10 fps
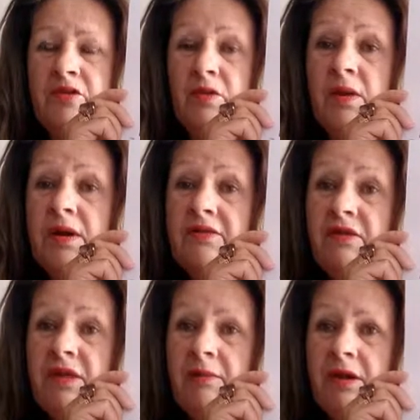So I'll leave
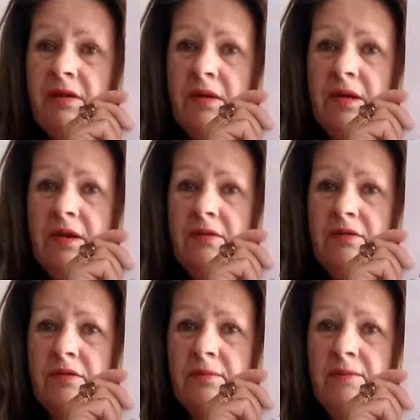it there, my darlings.
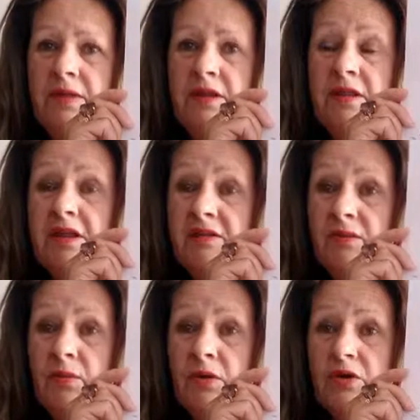Thank you
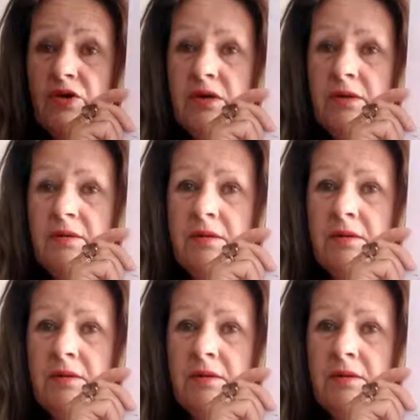for watching.